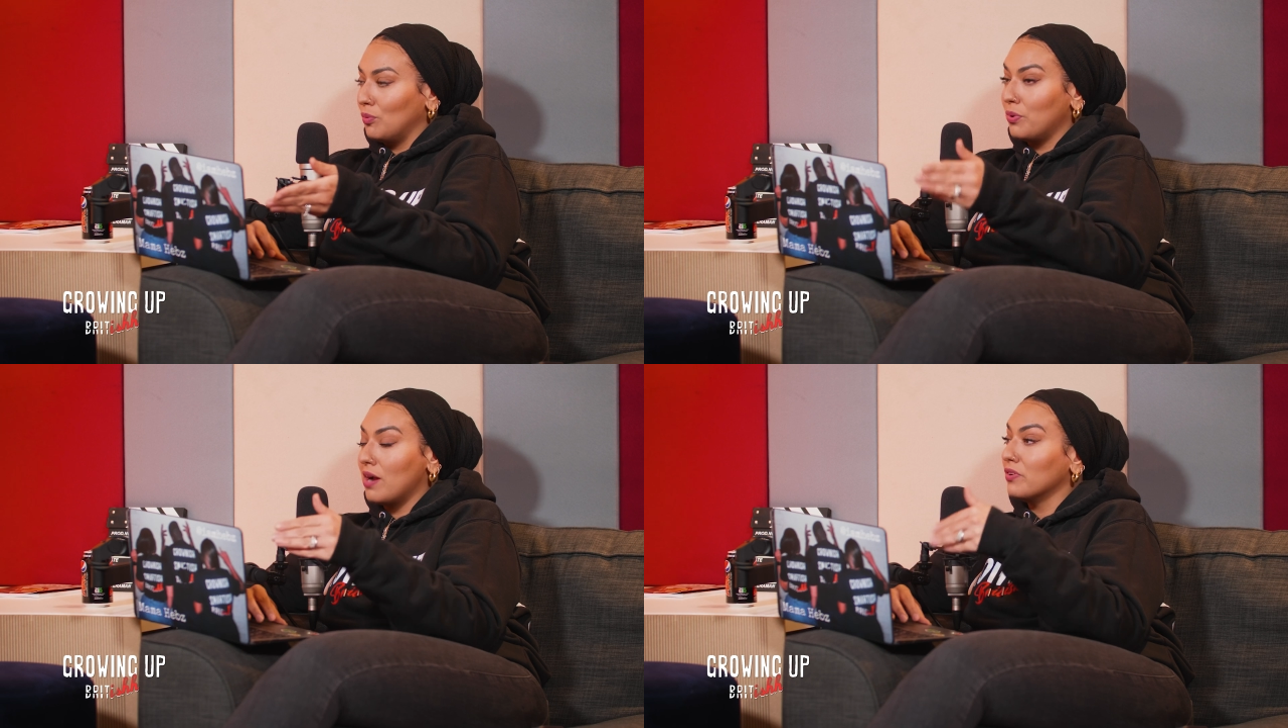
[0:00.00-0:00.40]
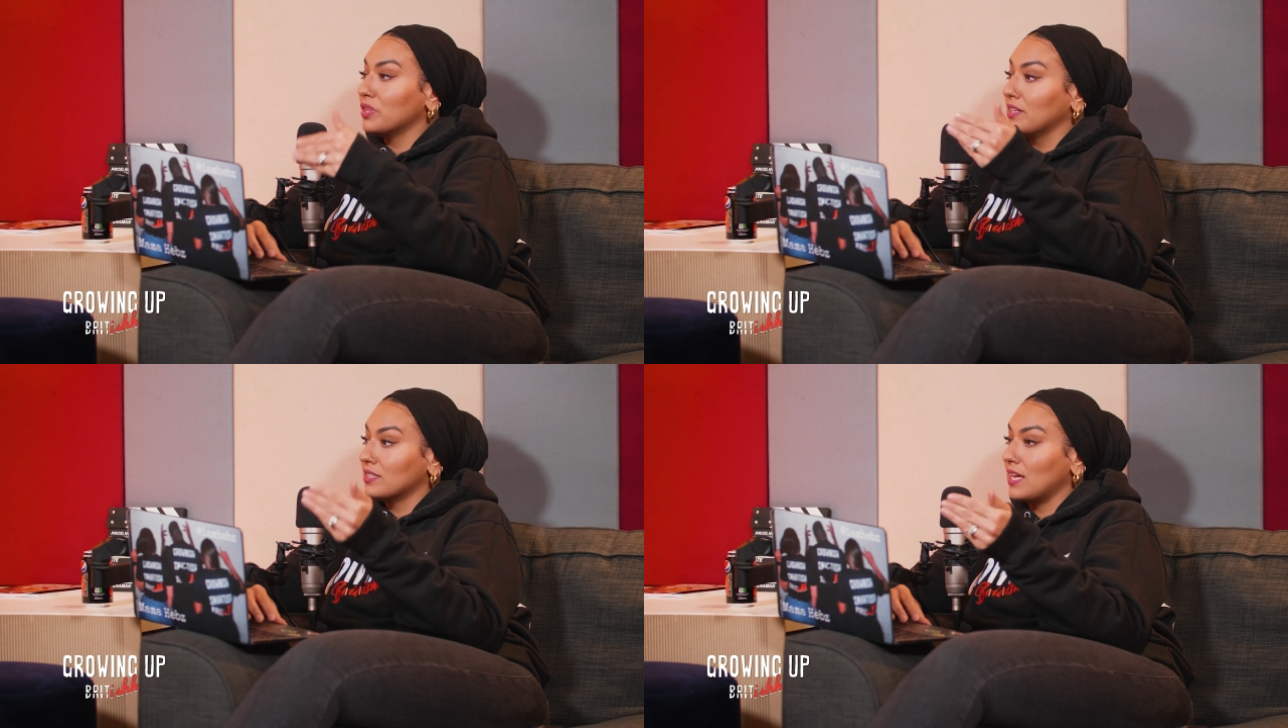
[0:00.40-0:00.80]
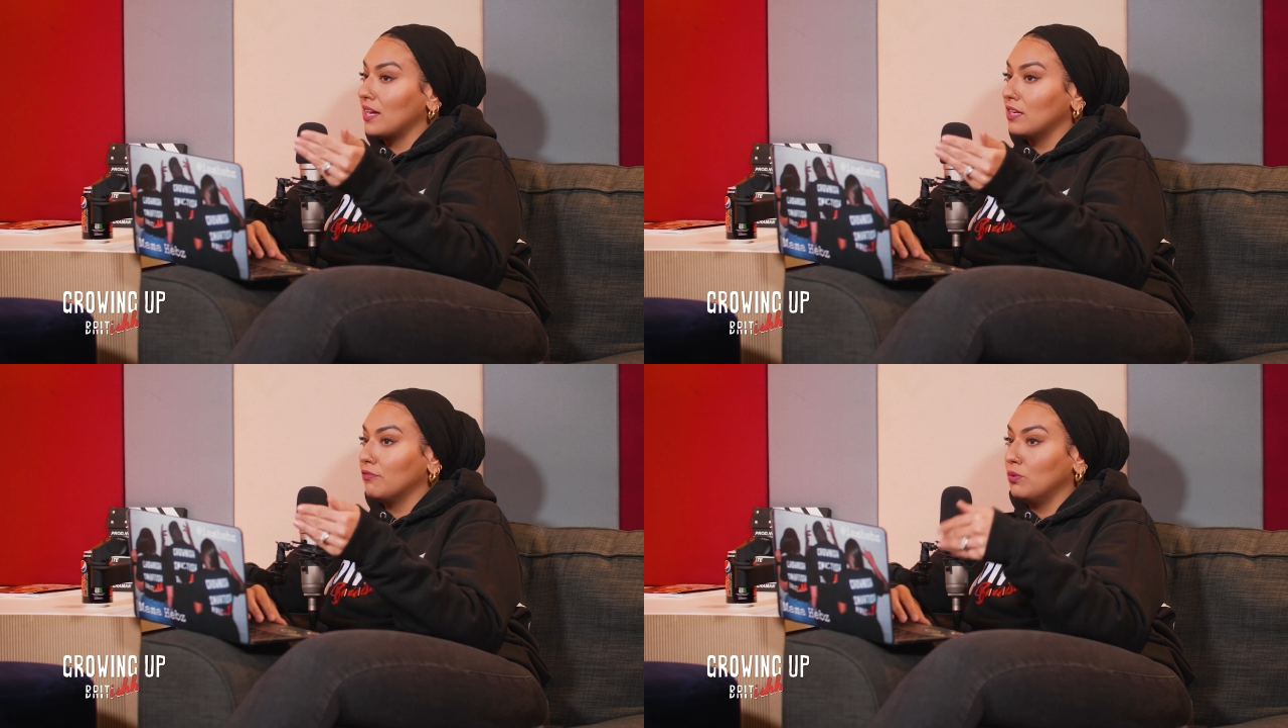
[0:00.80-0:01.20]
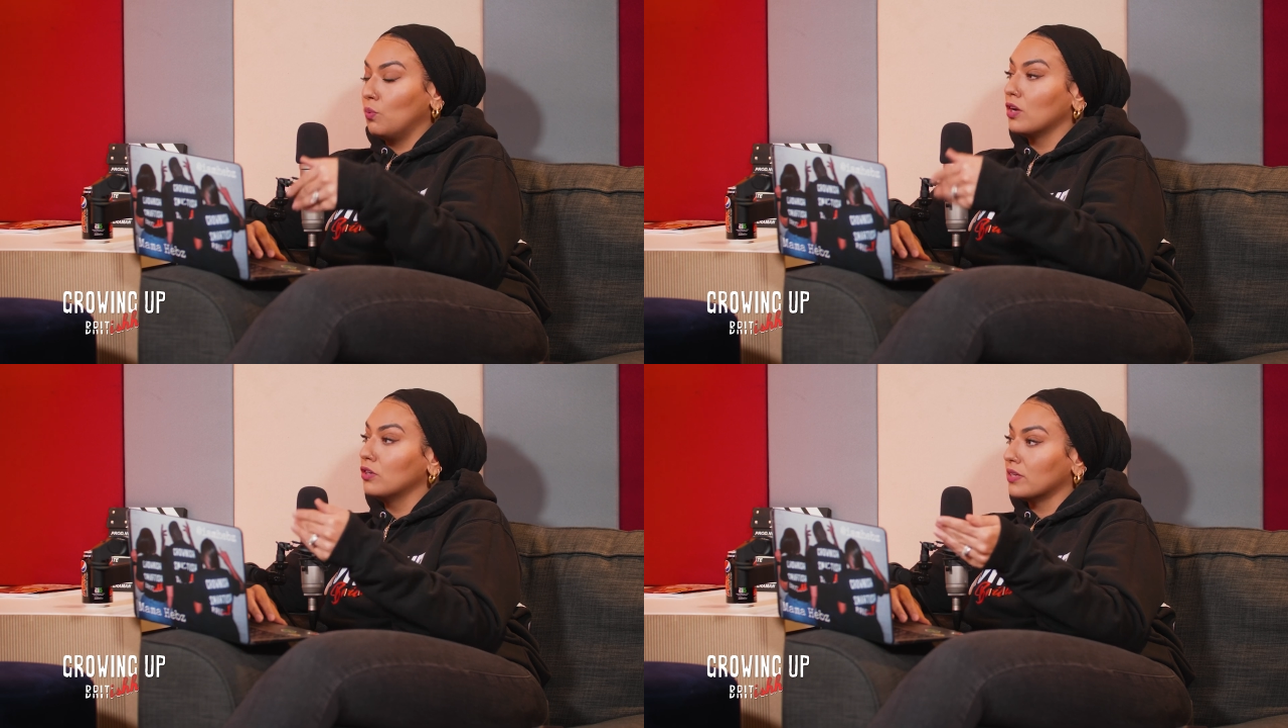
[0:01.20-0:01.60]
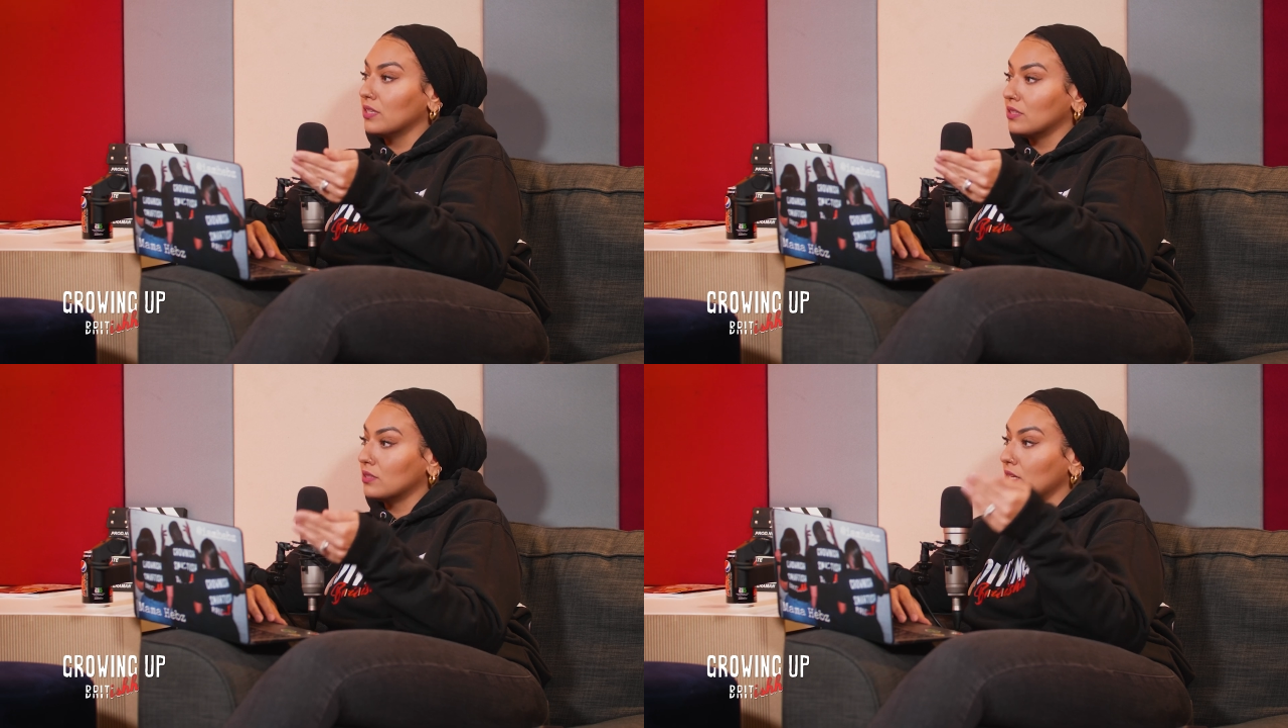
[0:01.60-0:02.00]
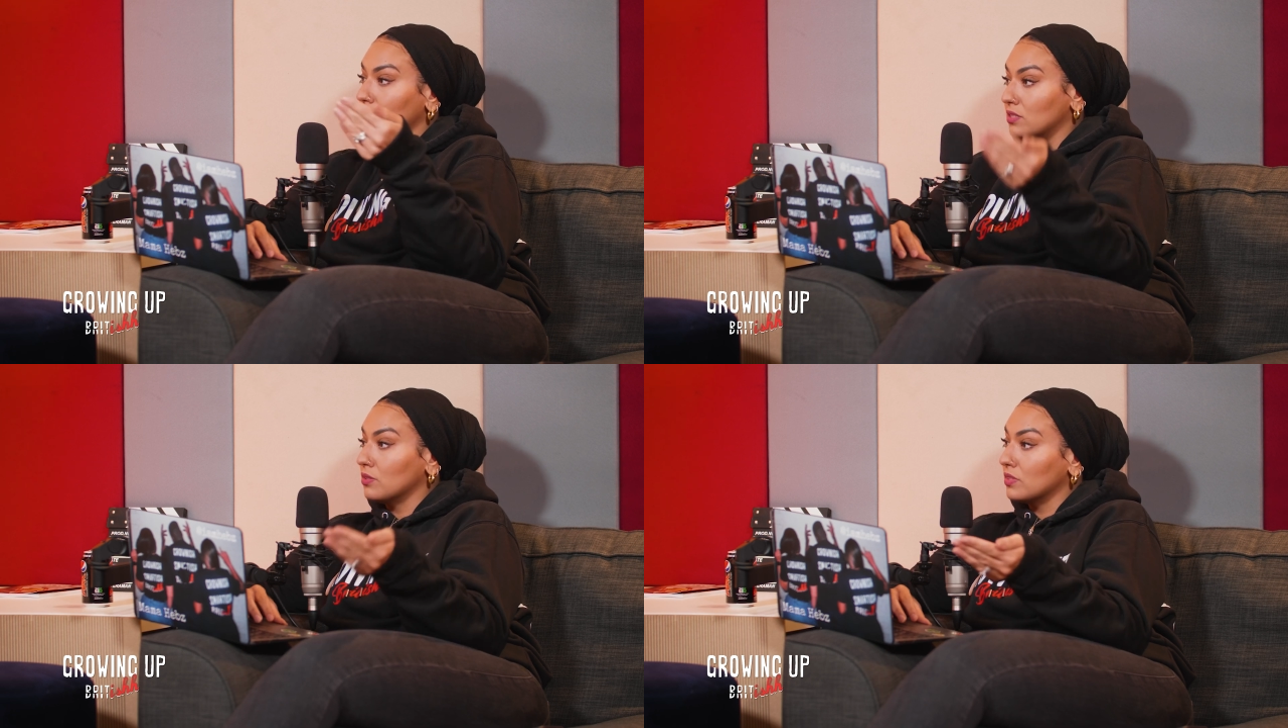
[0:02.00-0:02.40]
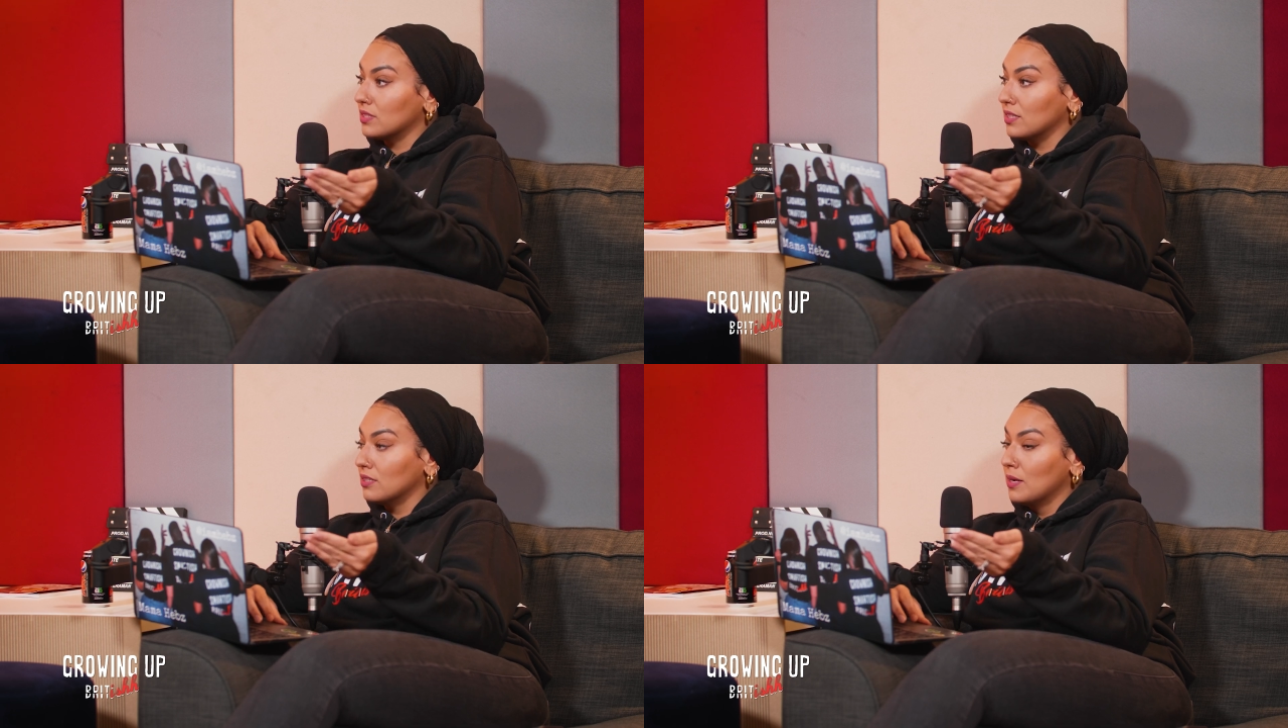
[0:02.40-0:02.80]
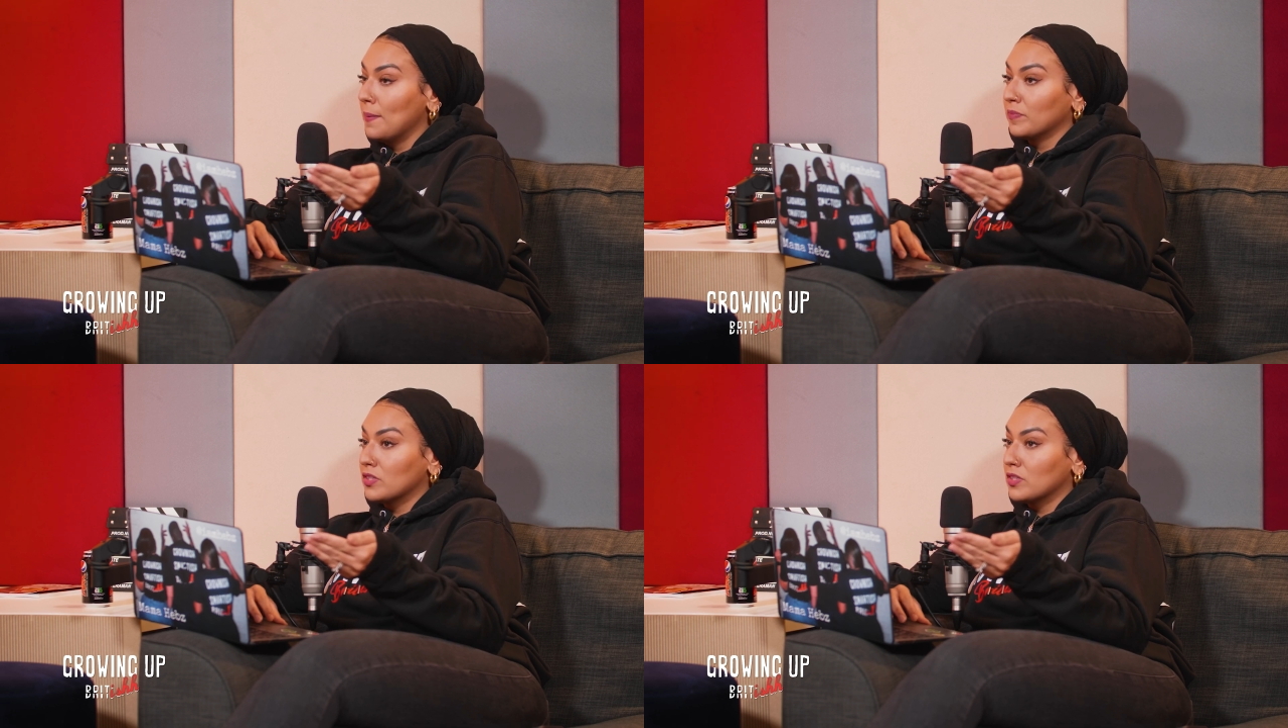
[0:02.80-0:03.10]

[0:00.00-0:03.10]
will put everything aside if you weren't looking to take it seriously. Yeah.